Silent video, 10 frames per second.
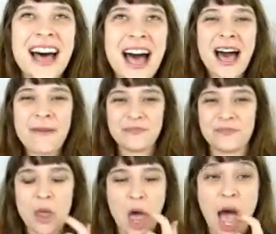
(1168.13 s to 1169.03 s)
Um, I mean,
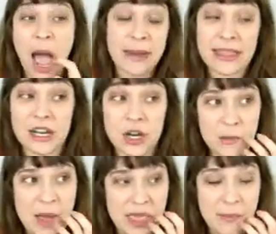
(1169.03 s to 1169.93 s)
the new
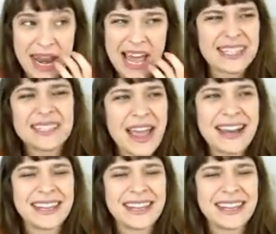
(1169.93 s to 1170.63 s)
pen, the penthouse is fine.